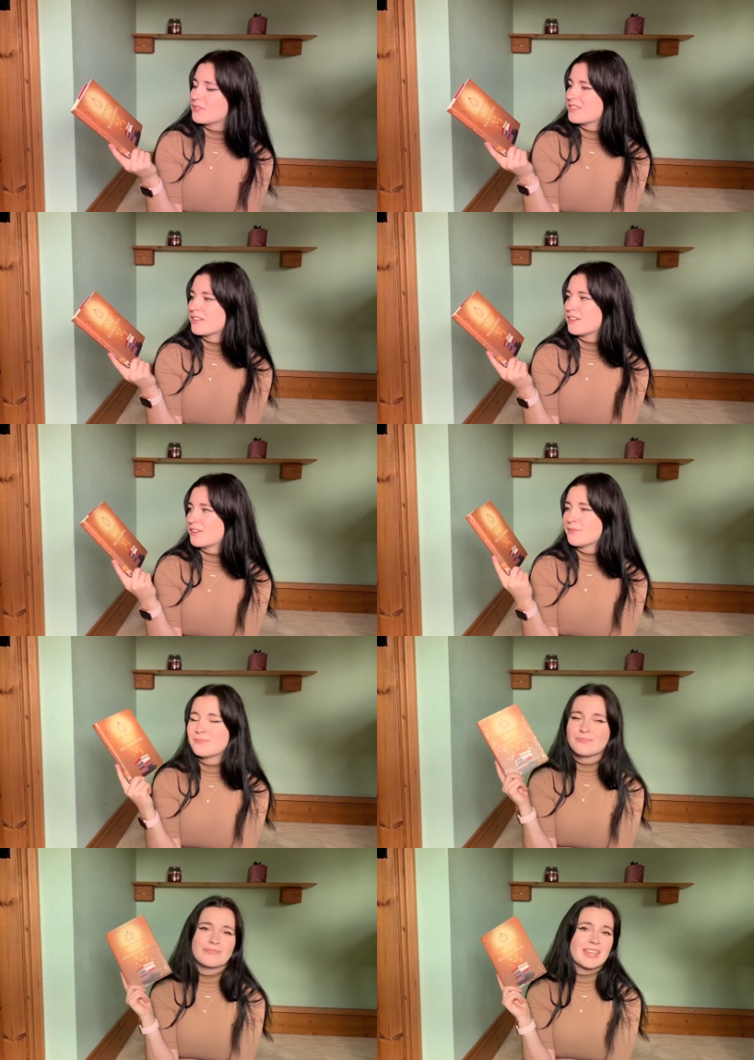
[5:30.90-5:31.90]
so
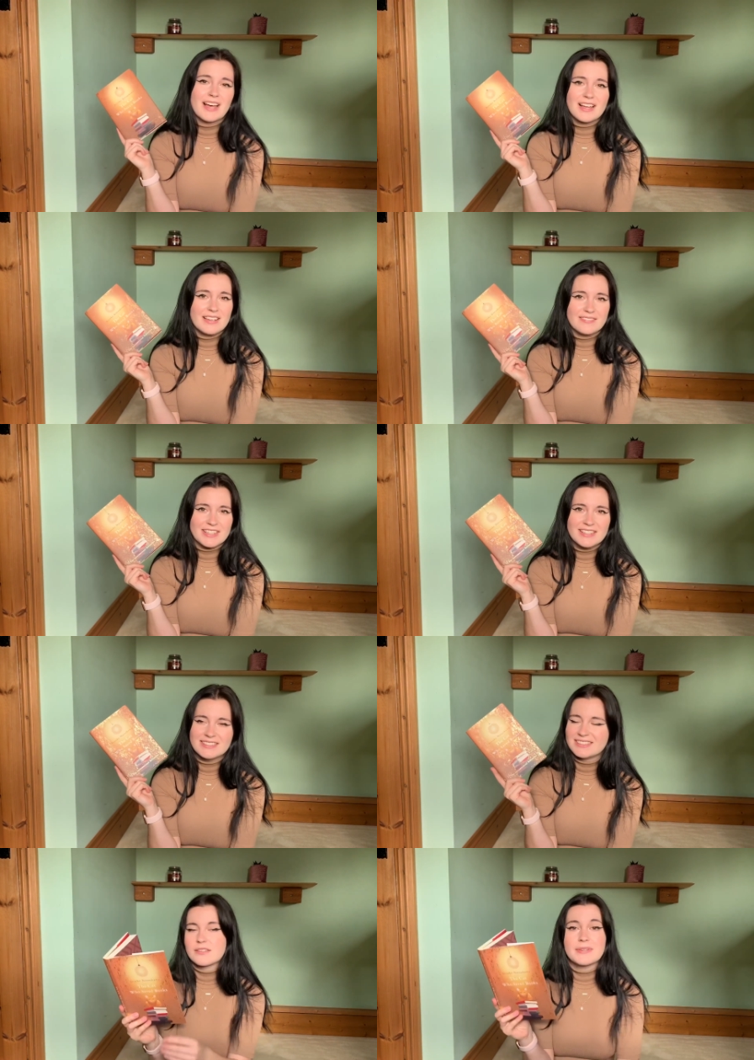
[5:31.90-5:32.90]
I love it.
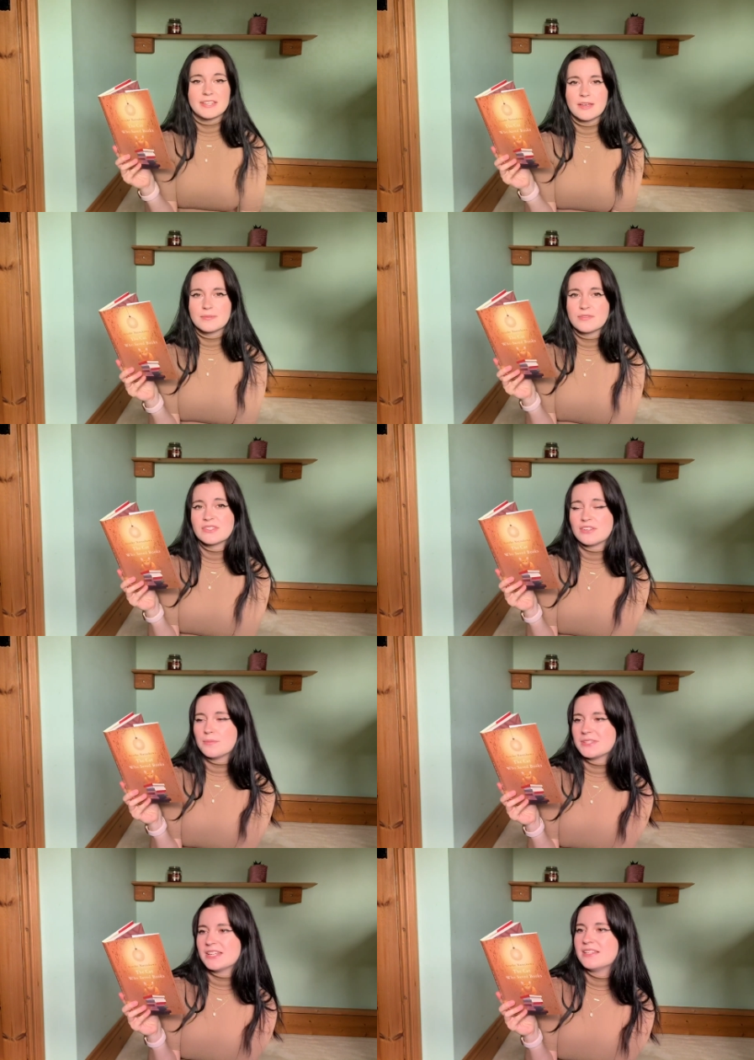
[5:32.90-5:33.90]
So in terms of
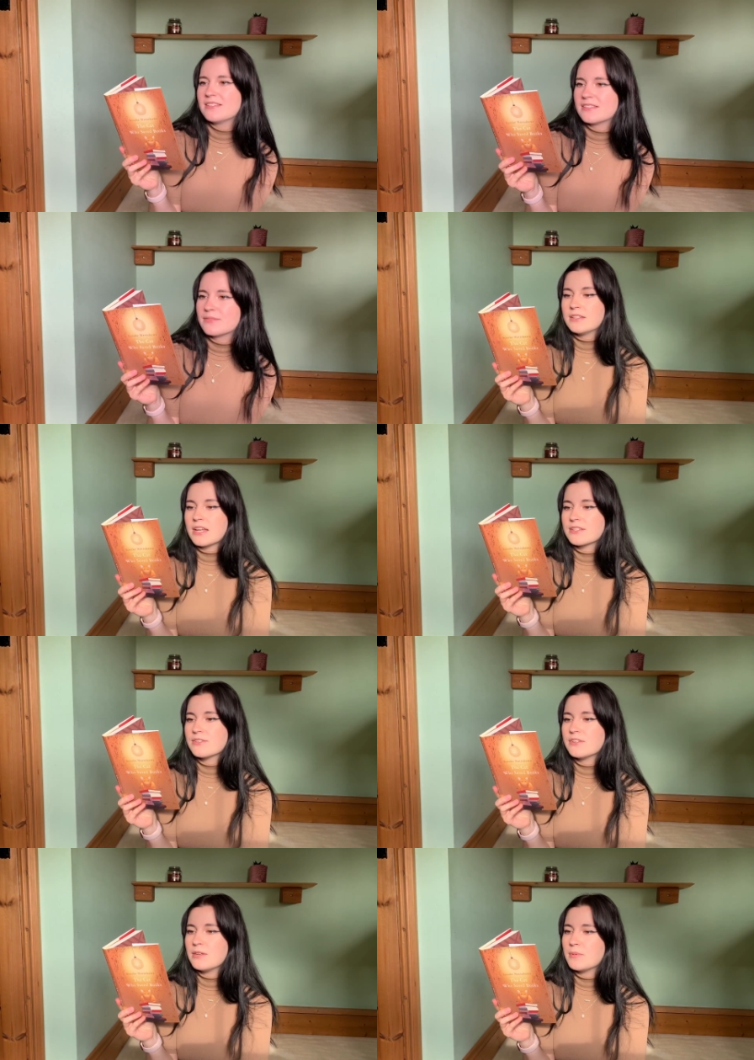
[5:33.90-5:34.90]
synopsis,
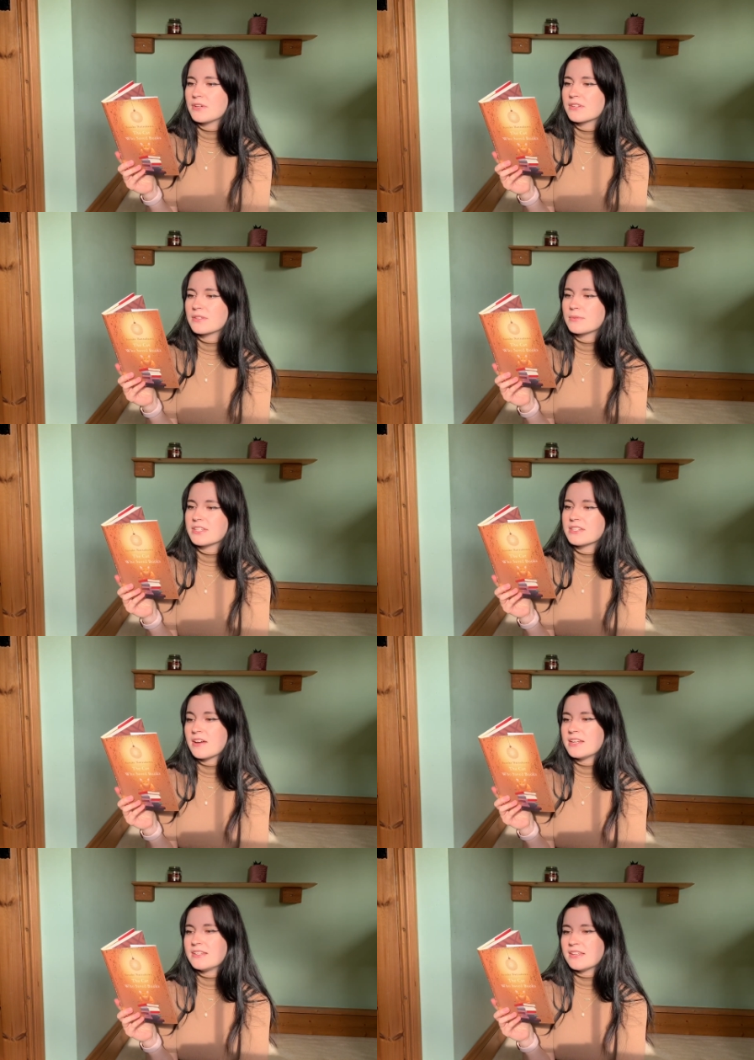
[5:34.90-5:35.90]
Natsuki Books was a
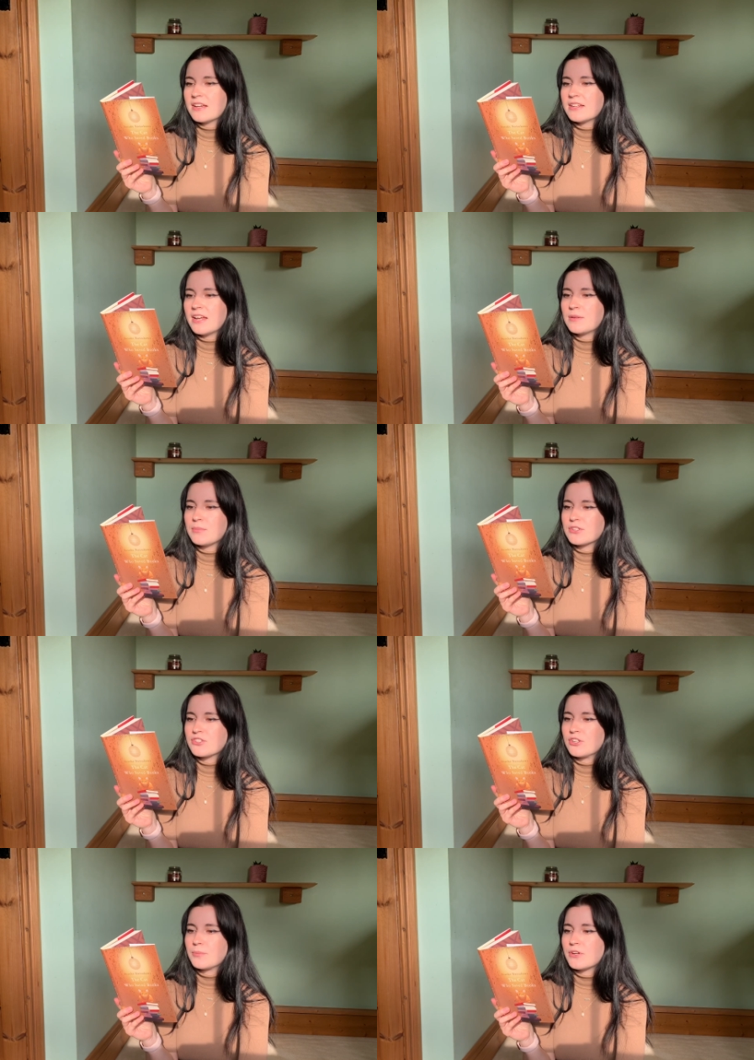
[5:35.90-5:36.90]
tiny second-hand
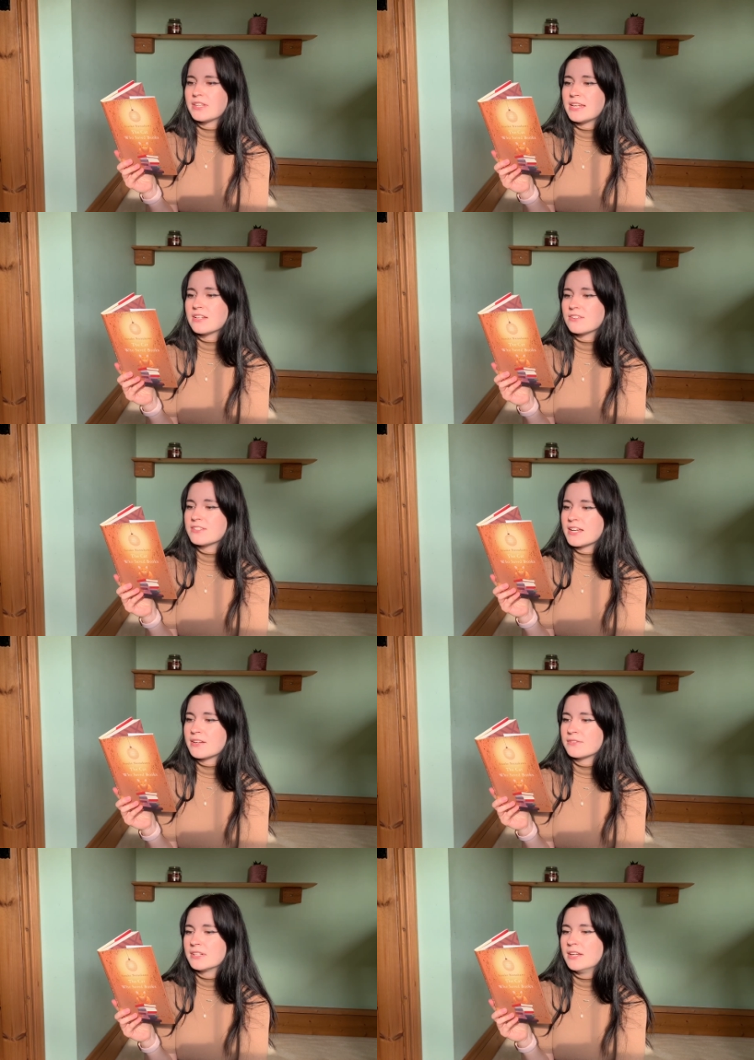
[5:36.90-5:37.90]
bookshop on the edge of
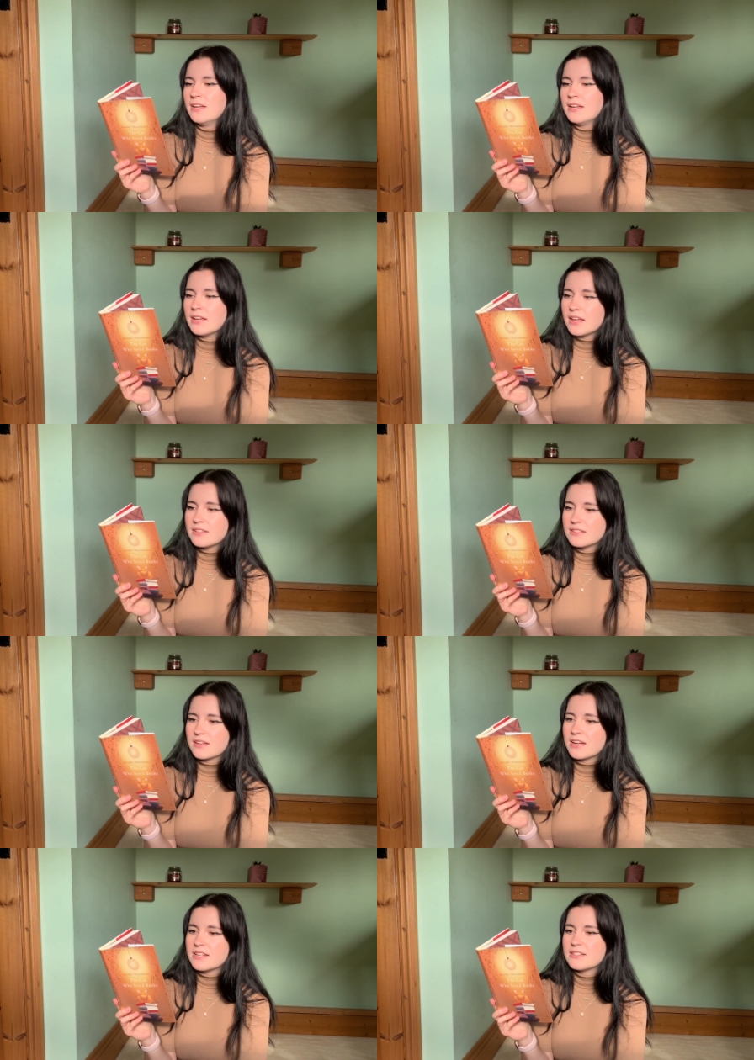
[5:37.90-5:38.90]
town.
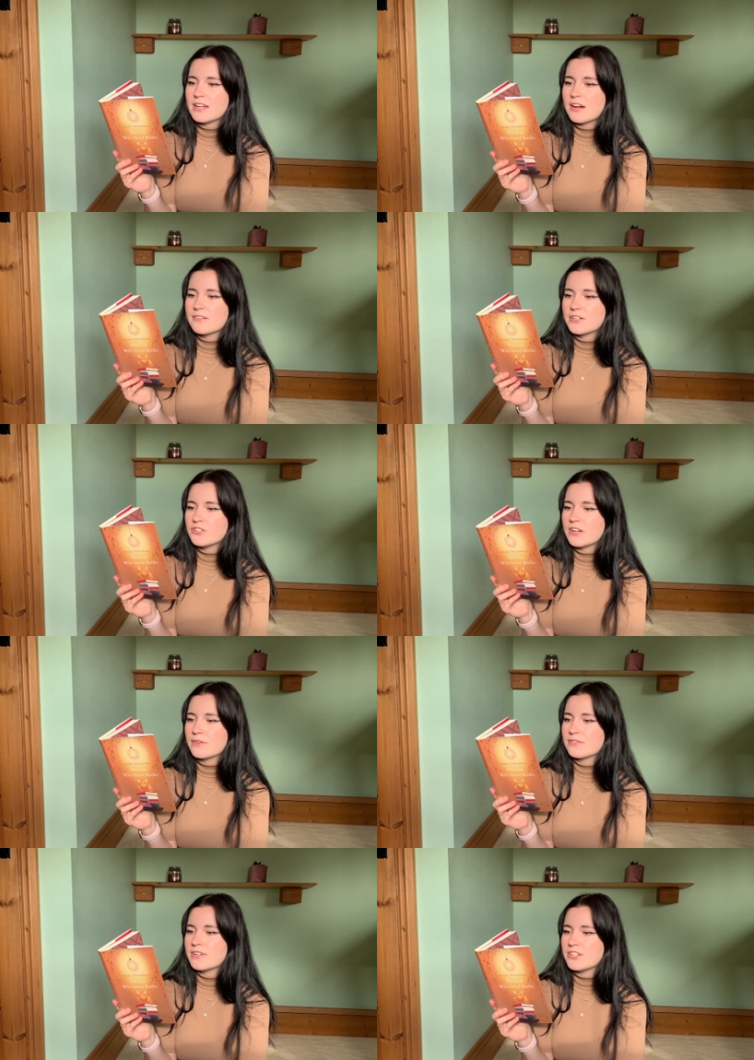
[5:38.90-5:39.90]
Inside, towering
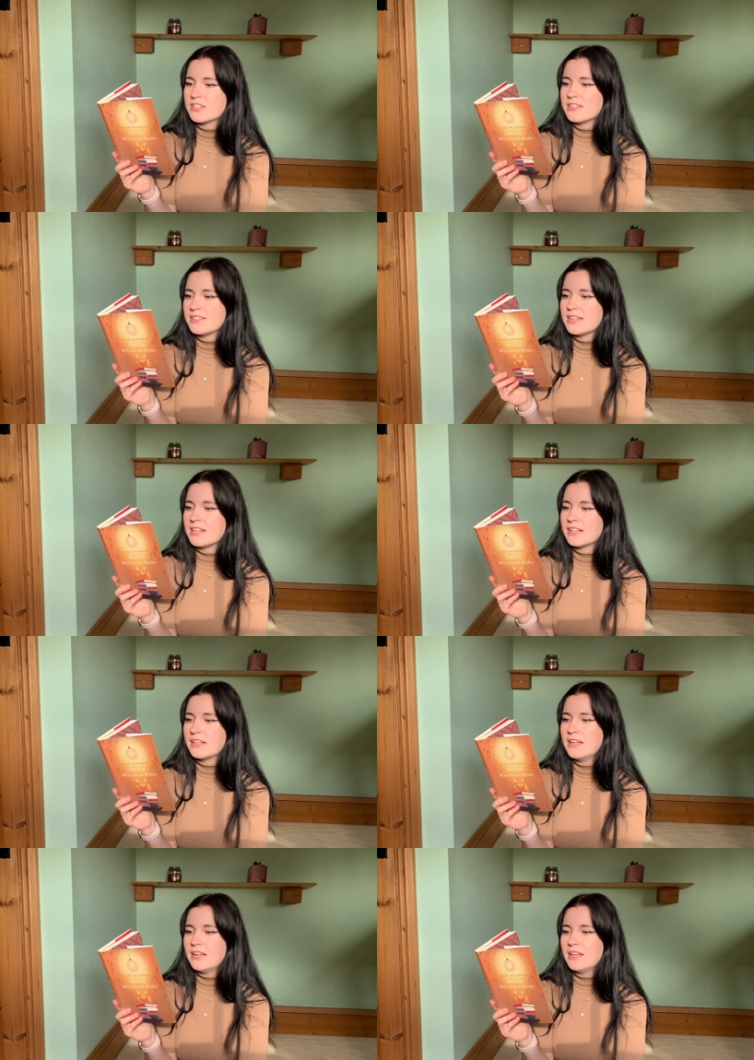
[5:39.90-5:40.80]
shelves reached the ceiling,